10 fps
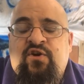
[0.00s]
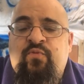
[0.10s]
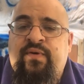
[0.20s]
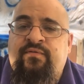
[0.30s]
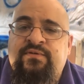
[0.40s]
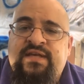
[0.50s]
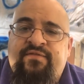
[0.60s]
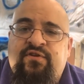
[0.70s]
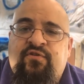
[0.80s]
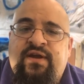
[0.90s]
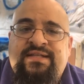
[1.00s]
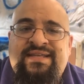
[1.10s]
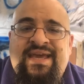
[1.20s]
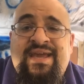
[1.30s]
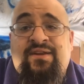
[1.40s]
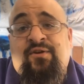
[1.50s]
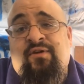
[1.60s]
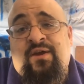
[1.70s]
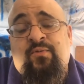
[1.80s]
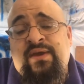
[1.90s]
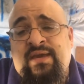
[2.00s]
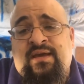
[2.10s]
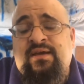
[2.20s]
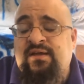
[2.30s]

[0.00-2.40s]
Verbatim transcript: Hope everyone's having a great day and a great week.